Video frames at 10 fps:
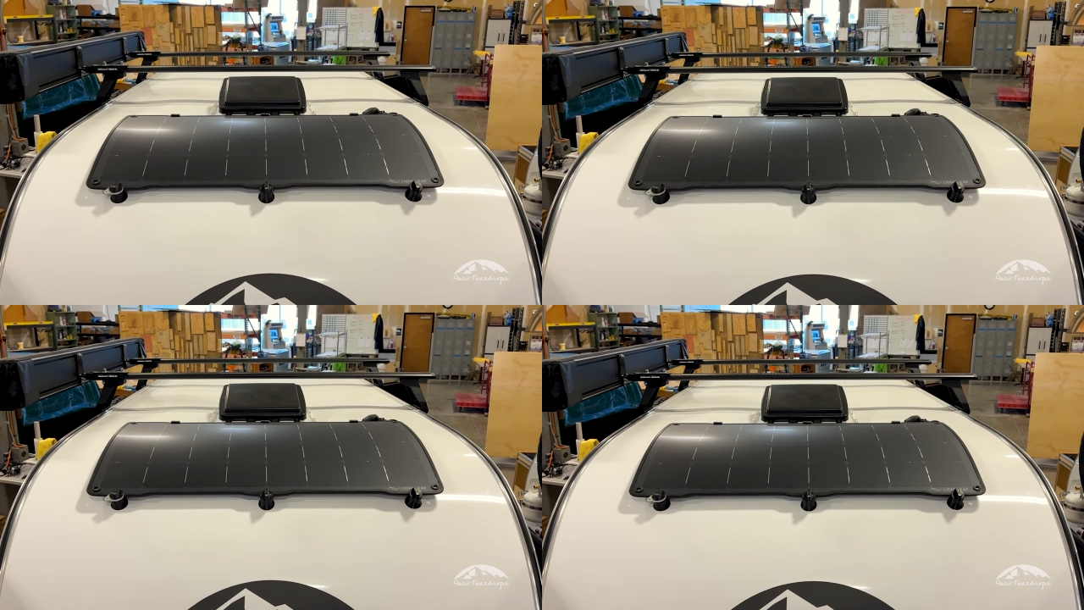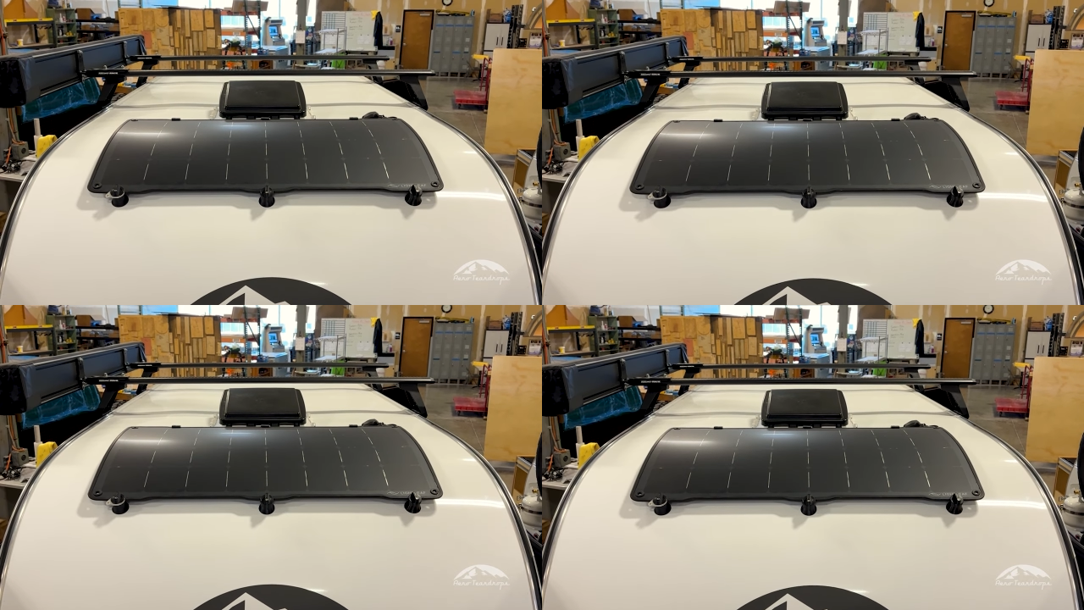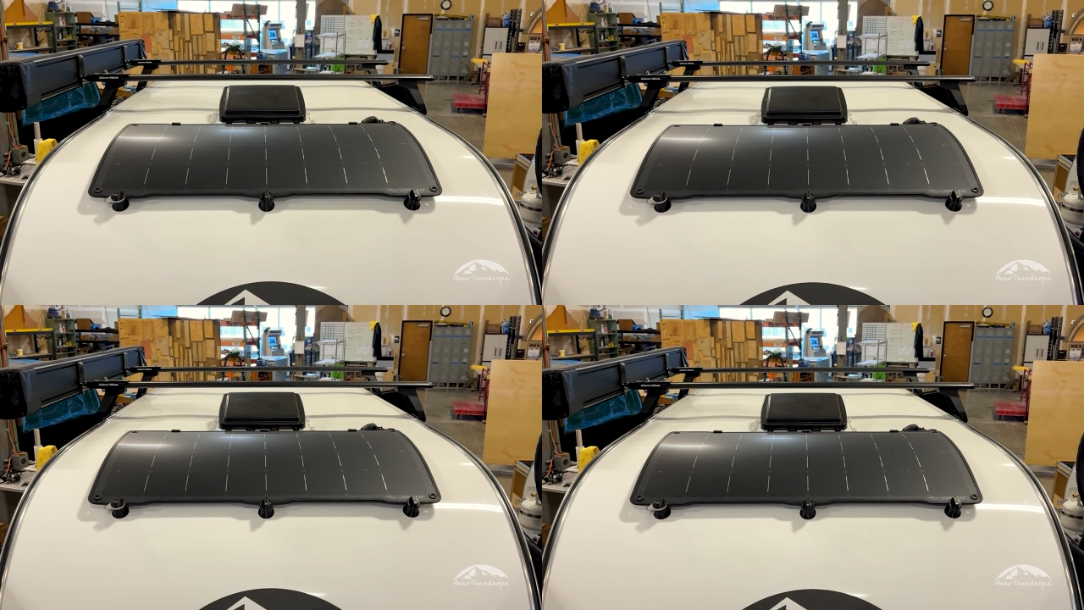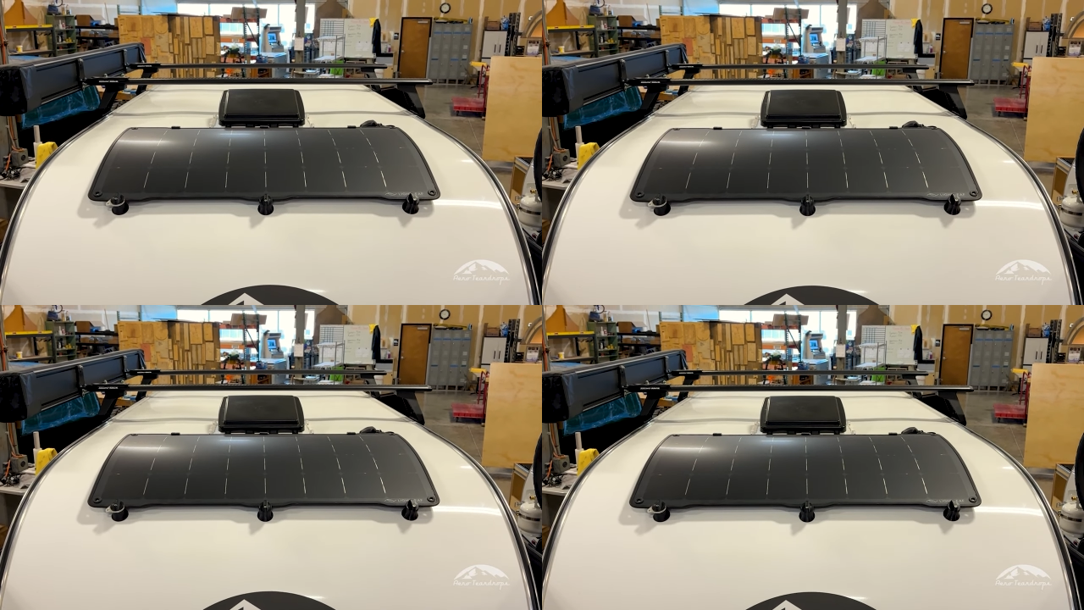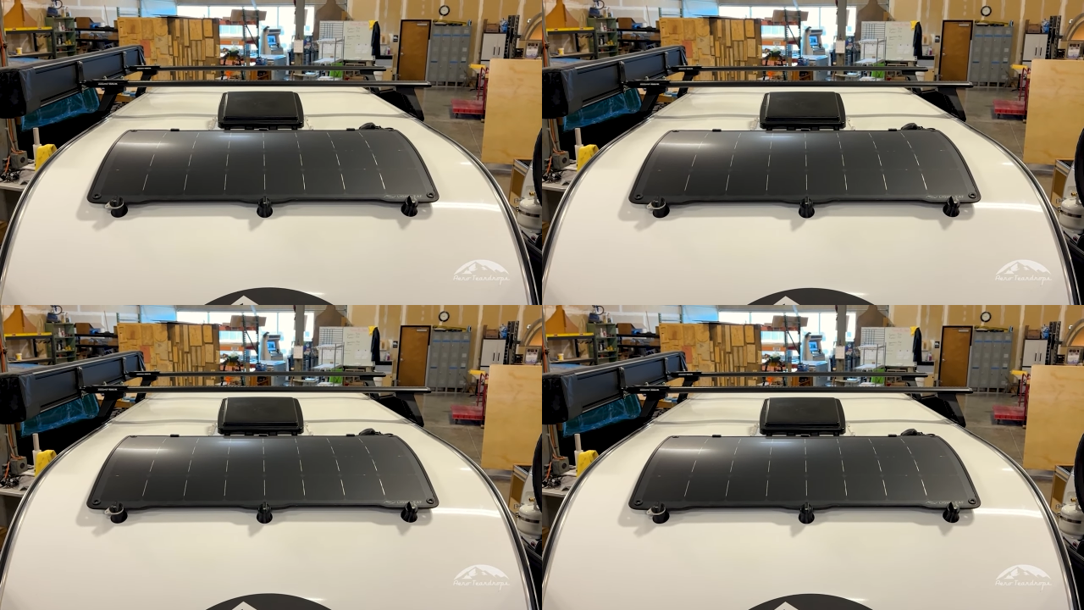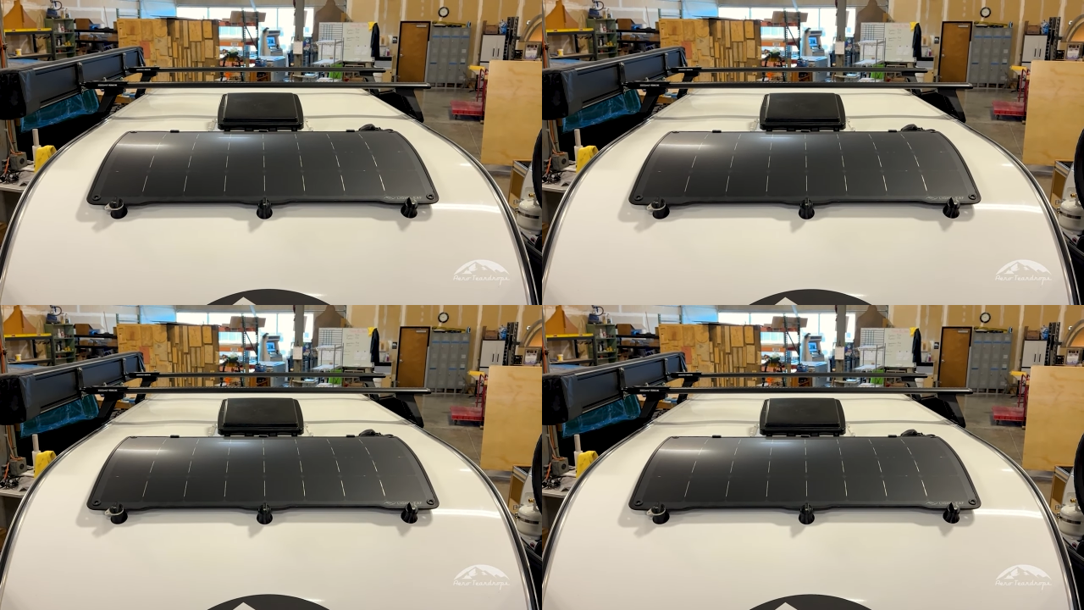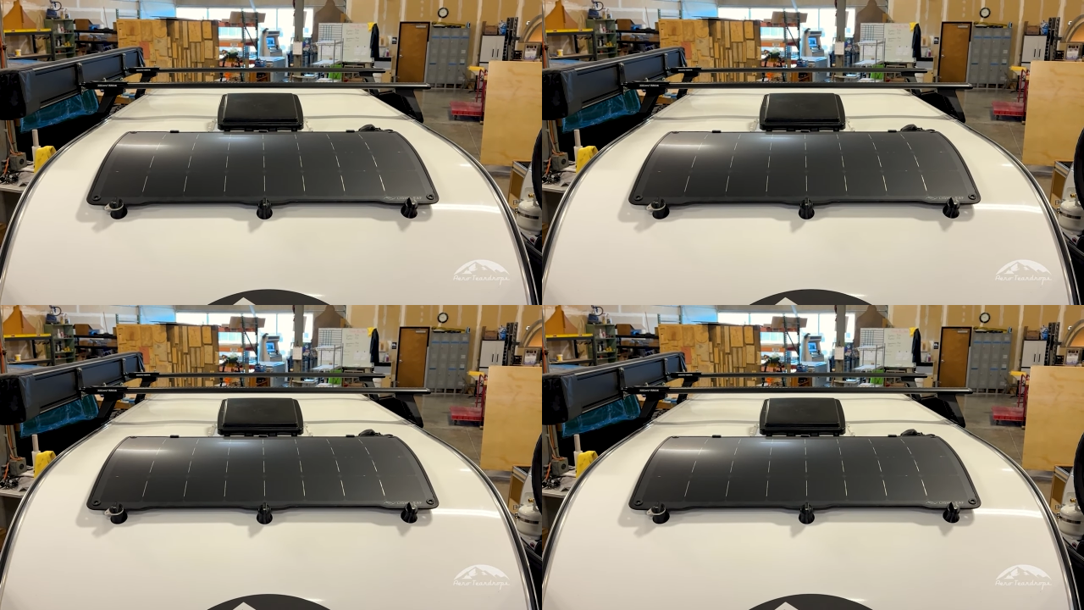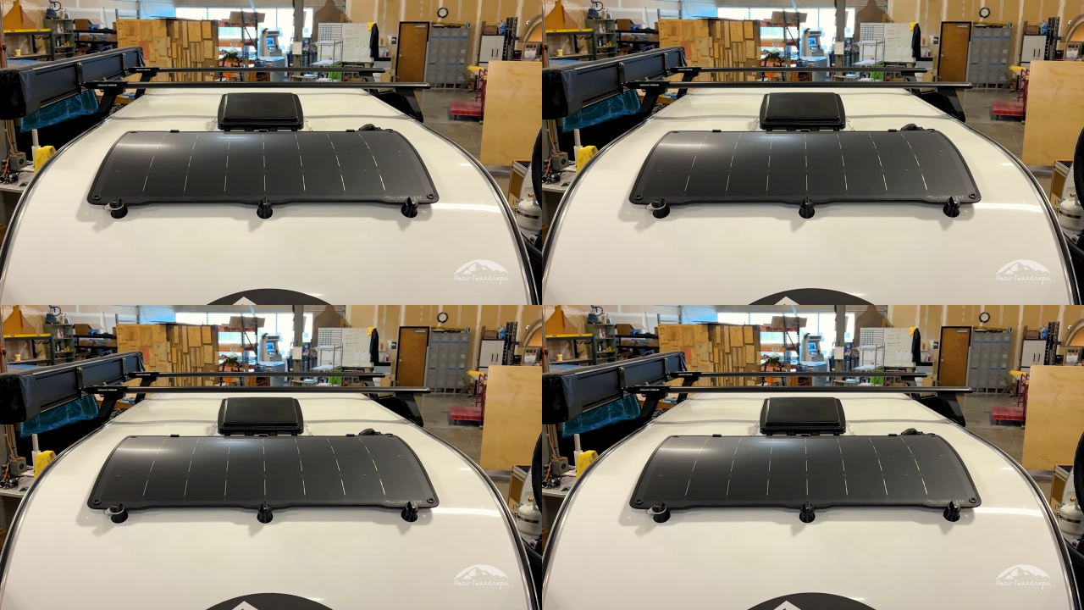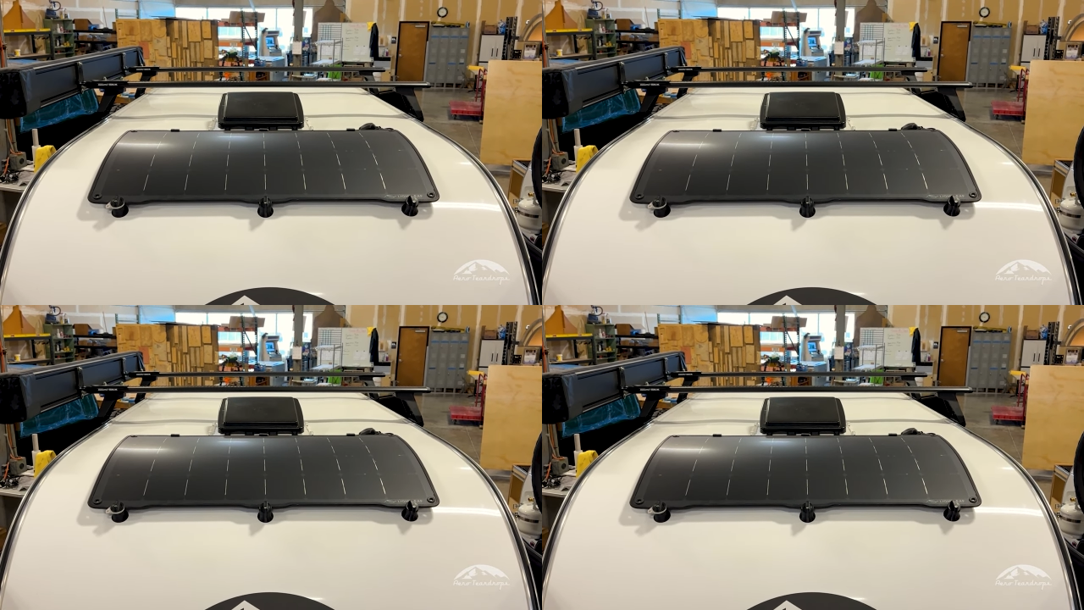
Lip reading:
Nobody's mouth can be seen.